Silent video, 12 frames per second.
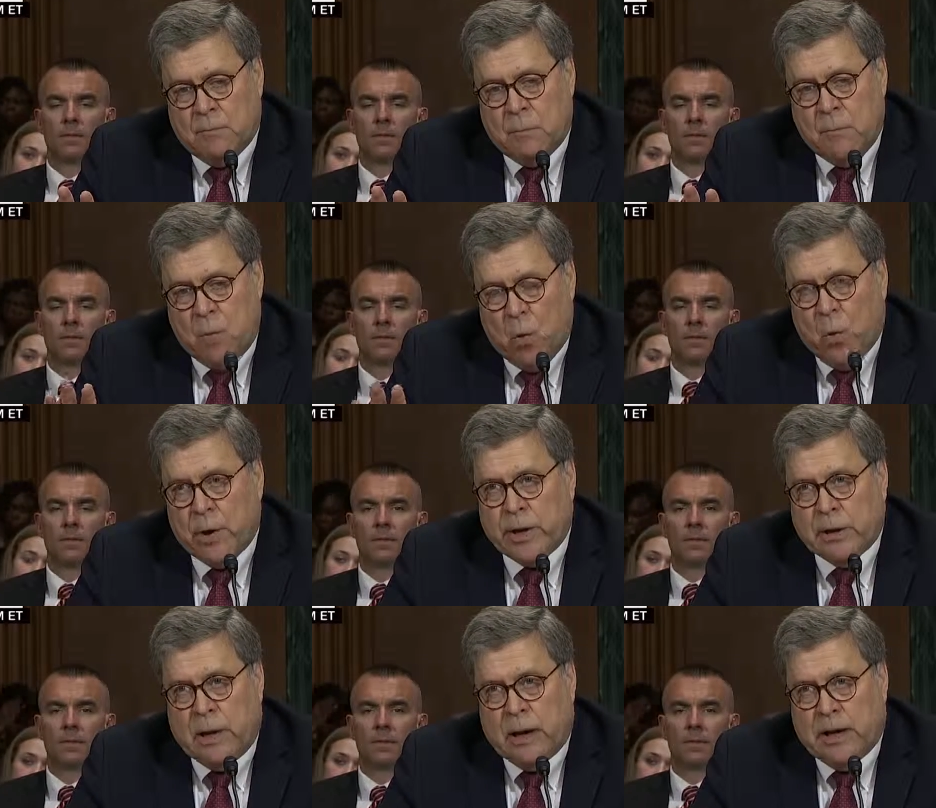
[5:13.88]

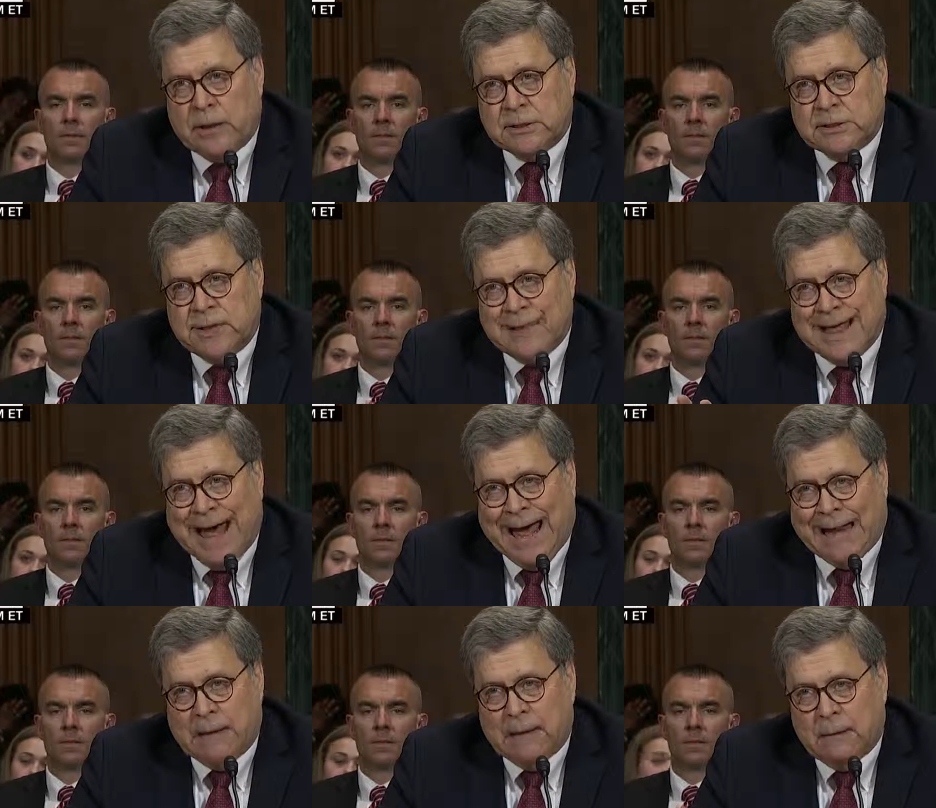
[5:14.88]
Speaker 1: memorialize
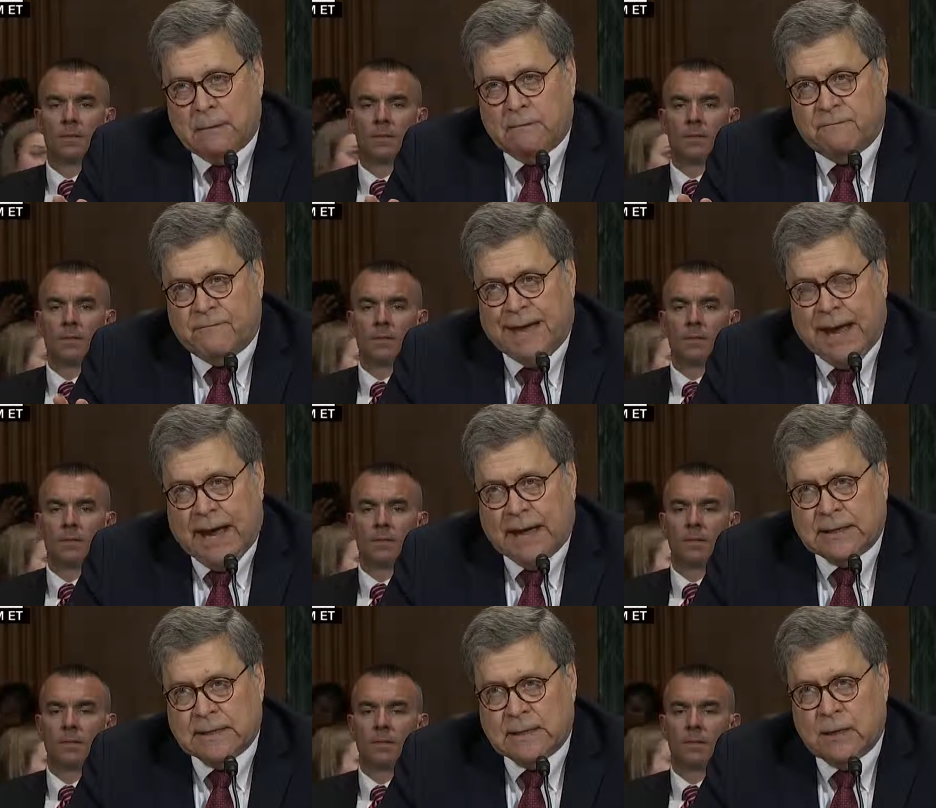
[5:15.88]
that
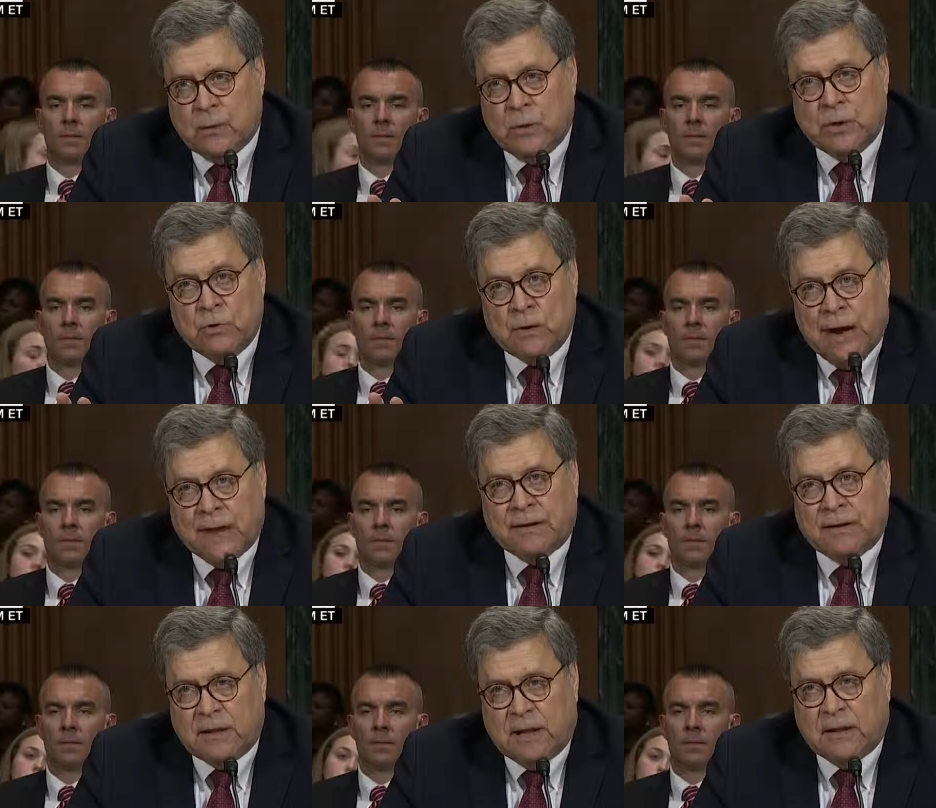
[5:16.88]
fact. We do not
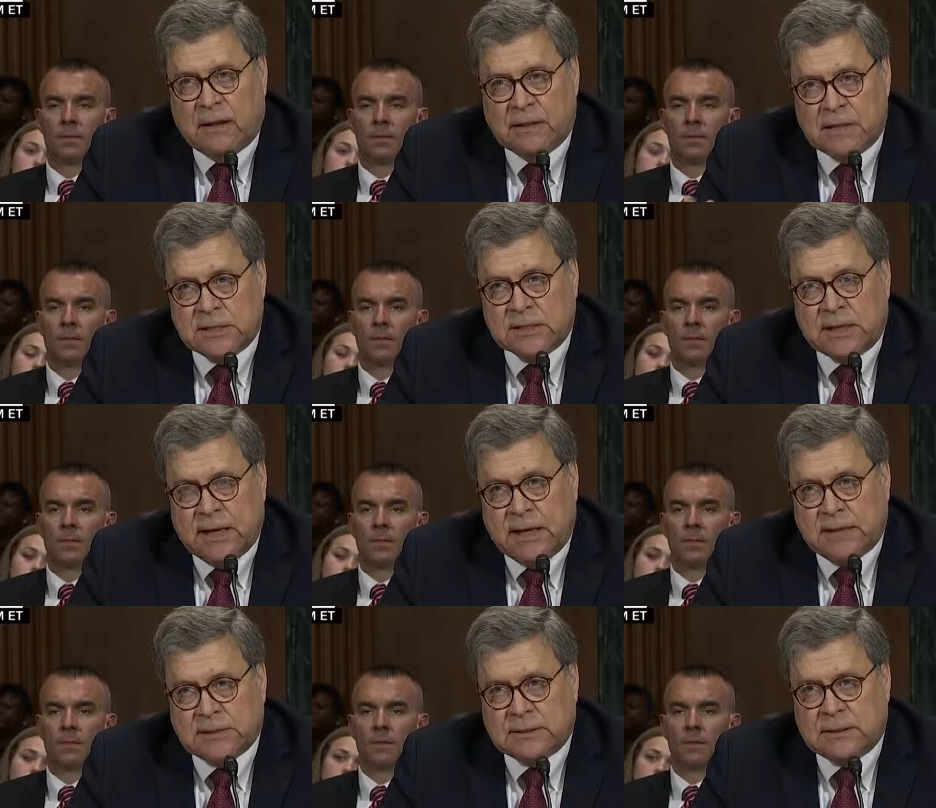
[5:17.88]
think in this
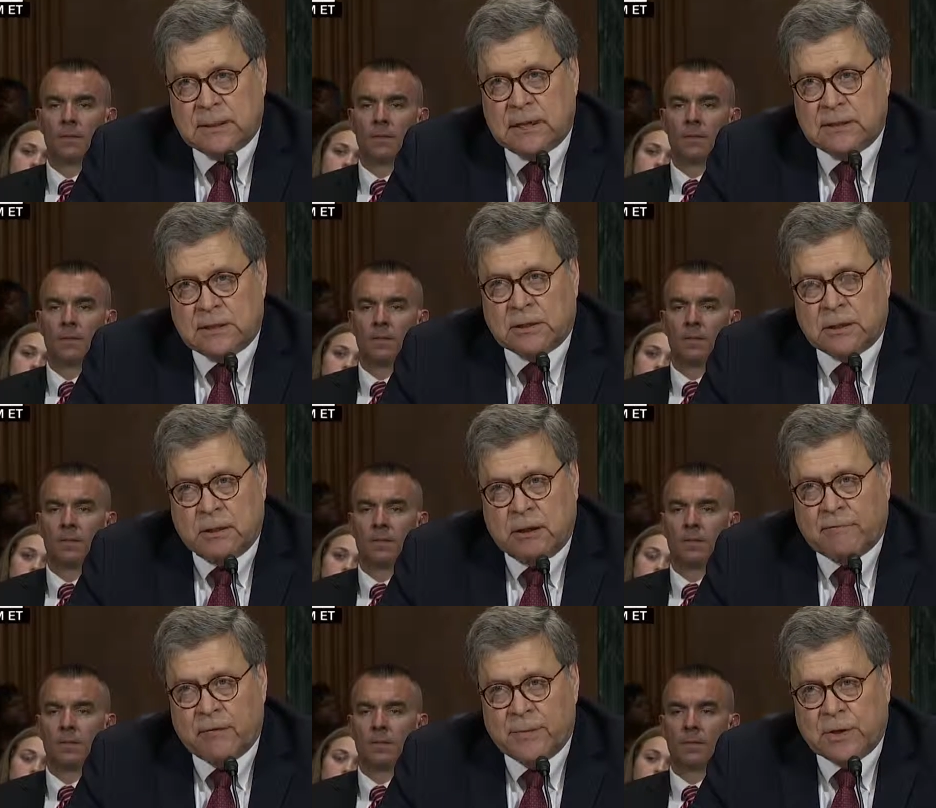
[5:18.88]
case that the
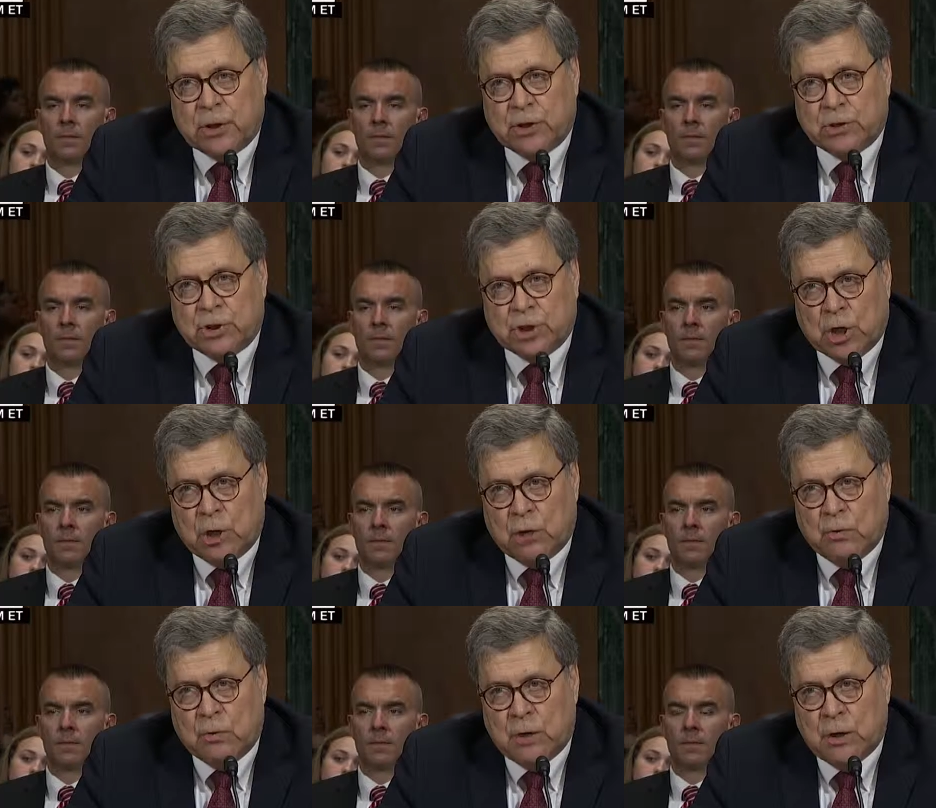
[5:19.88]
government could
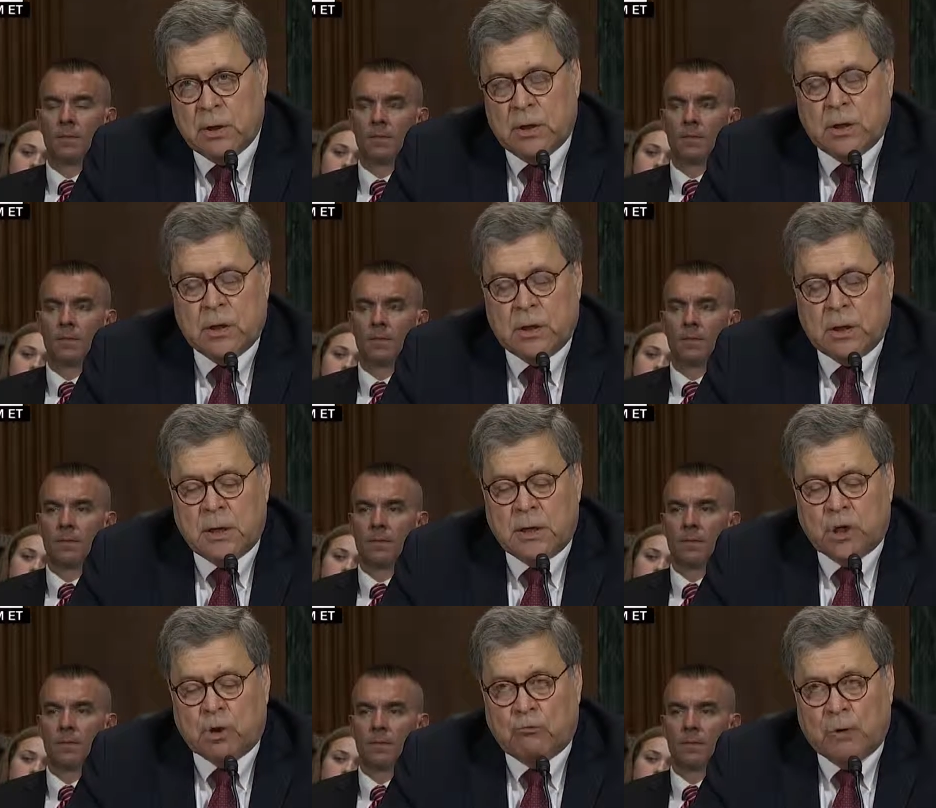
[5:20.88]
show
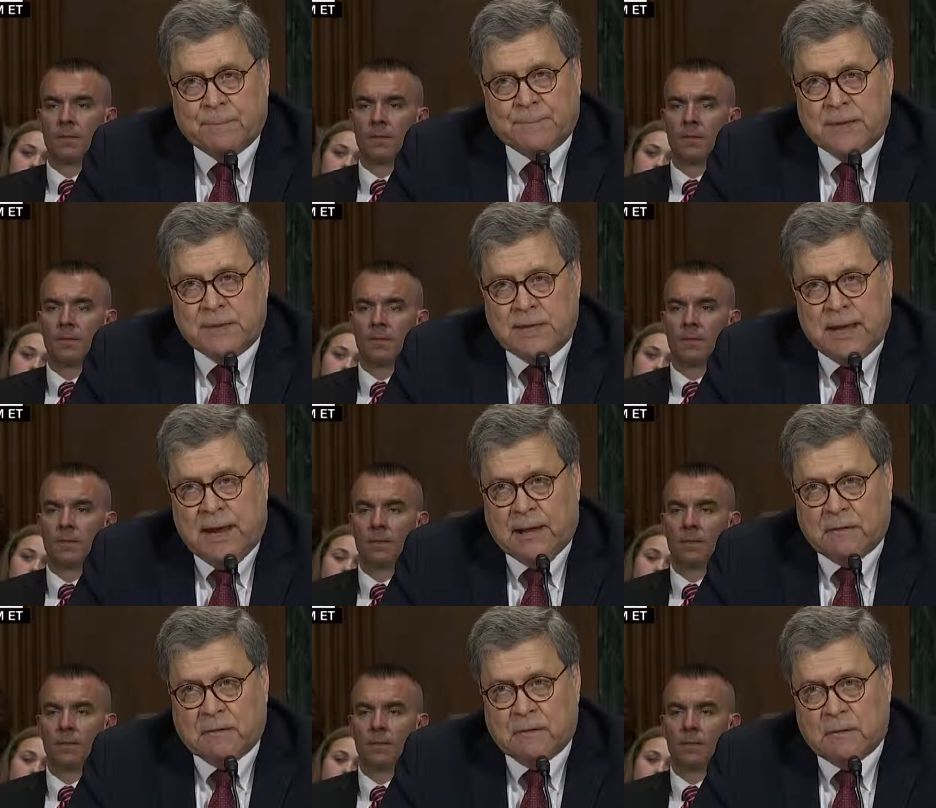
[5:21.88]
corrupt
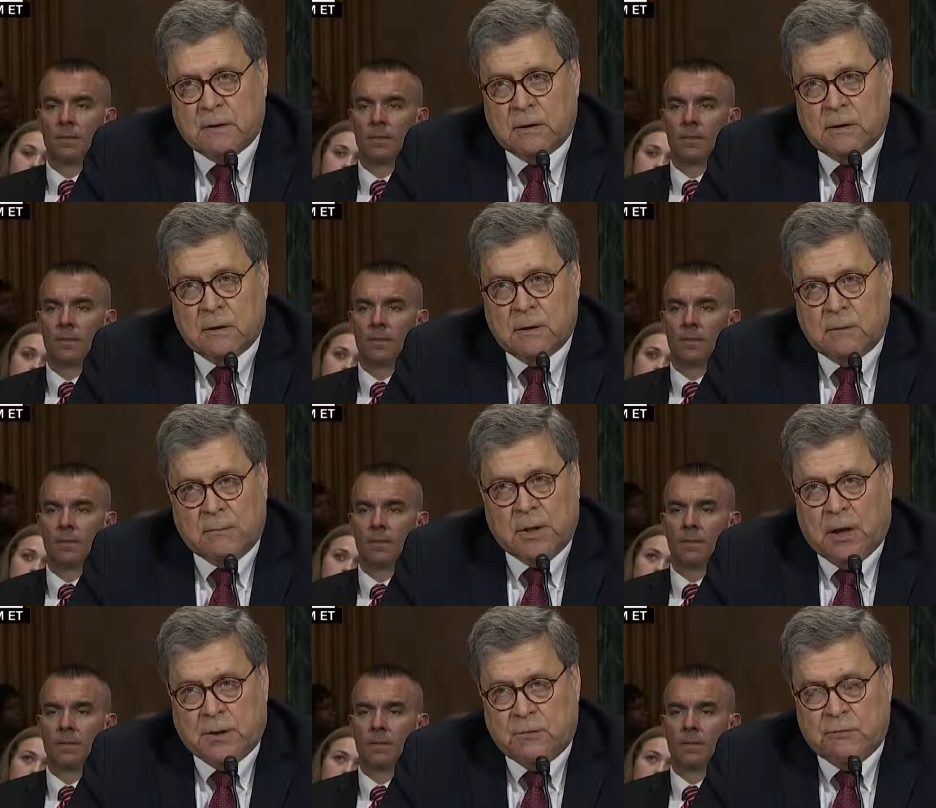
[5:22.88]
intent
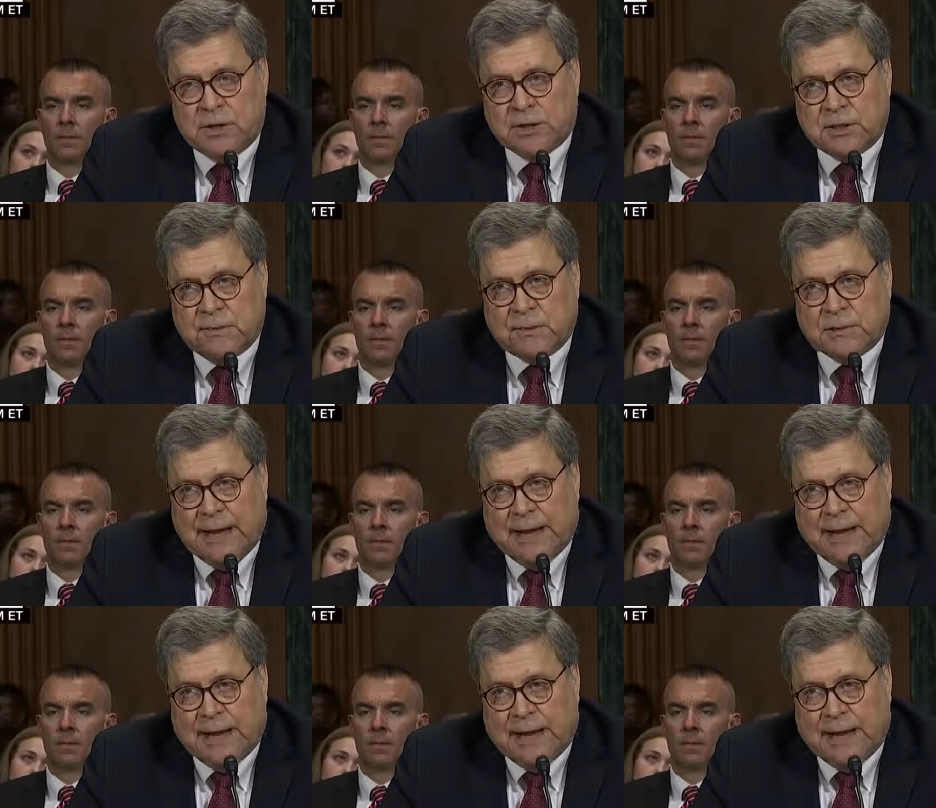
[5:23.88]
beyond a reasonable